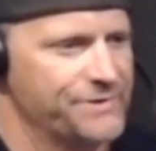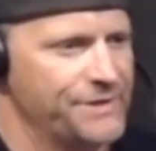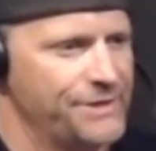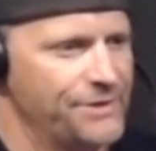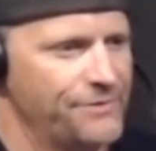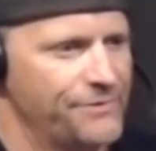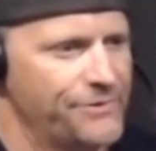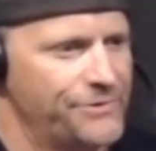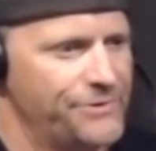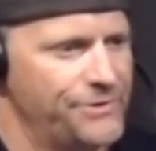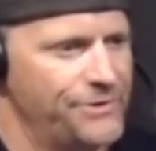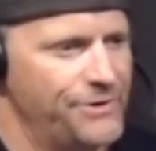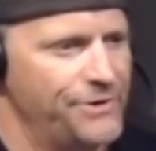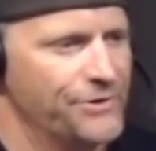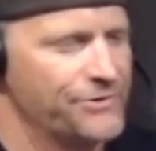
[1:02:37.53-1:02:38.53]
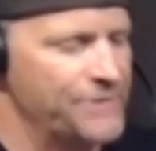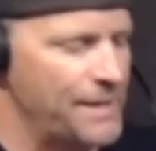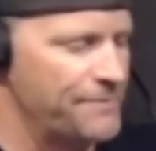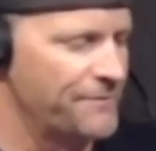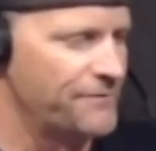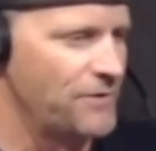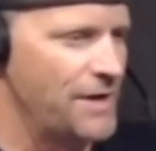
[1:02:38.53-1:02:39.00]
you know with your
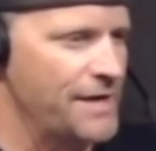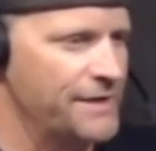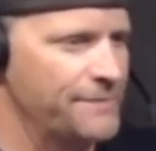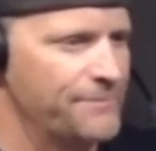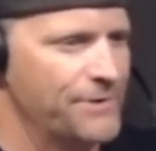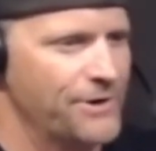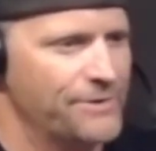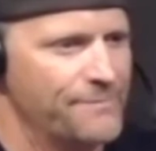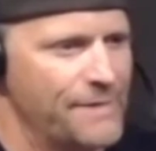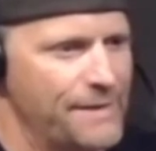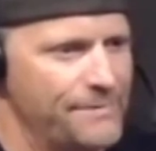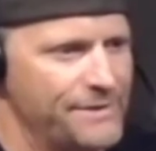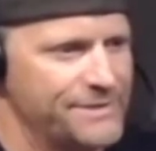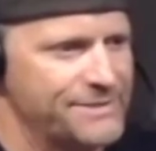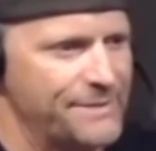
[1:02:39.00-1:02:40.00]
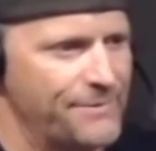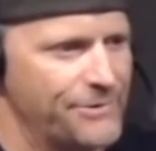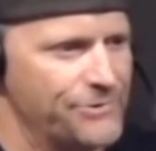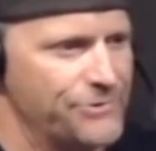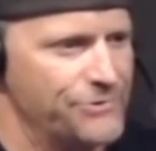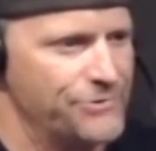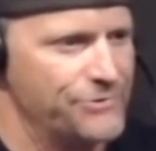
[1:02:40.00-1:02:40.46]
type of client compared to maybe someone
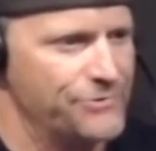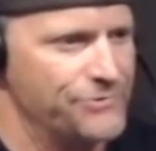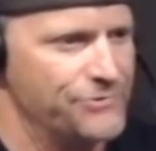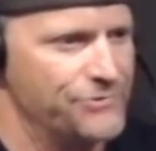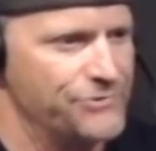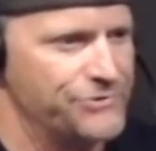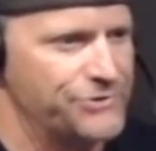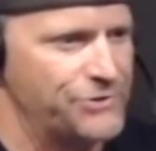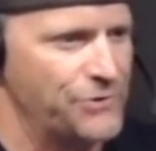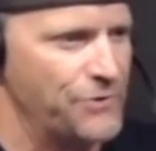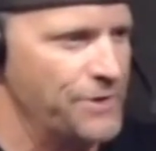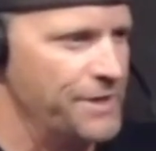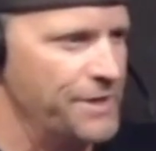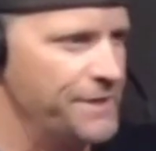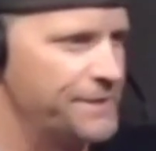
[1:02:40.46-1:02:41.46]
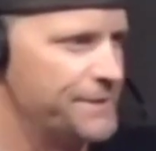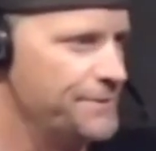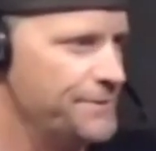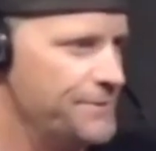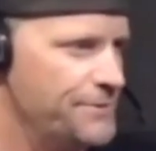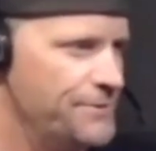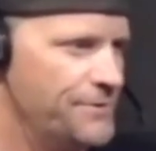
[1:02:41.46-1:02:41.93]
who's going
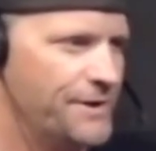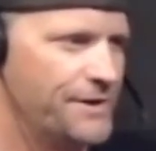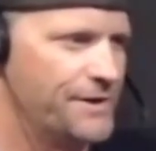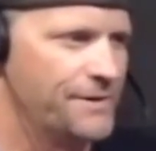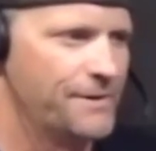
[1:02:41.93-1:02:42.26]
to uh